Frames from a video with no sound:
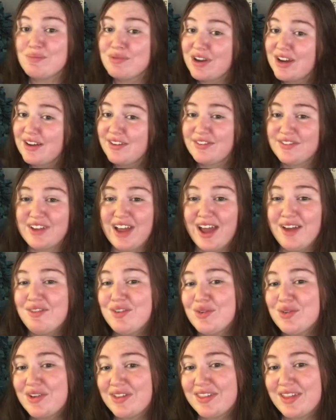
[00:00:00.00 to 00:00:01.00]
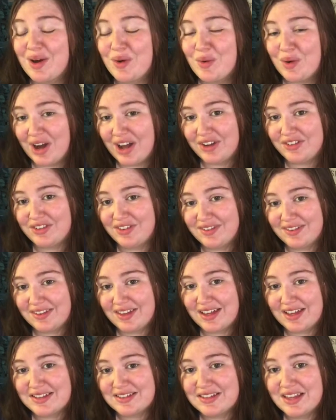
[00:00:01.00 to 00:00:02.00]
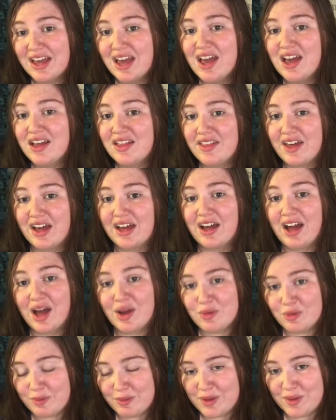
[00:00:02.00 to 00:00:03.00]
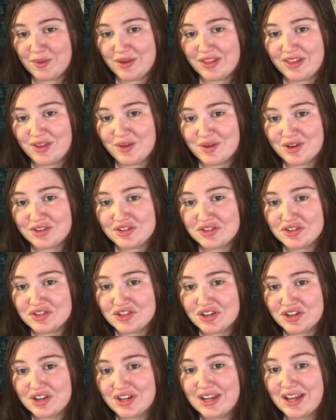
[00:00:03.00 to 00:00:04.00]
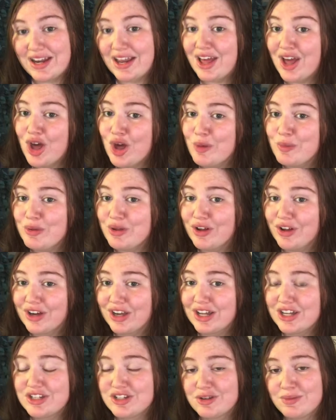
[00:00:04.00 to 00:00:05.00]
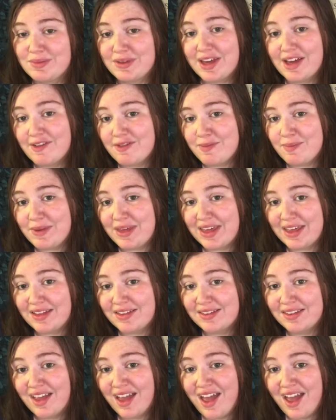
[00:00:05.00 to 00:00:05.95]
Prayers for everyone that watches this, that God will be with you on your journey, and I hope you all get your BFPs.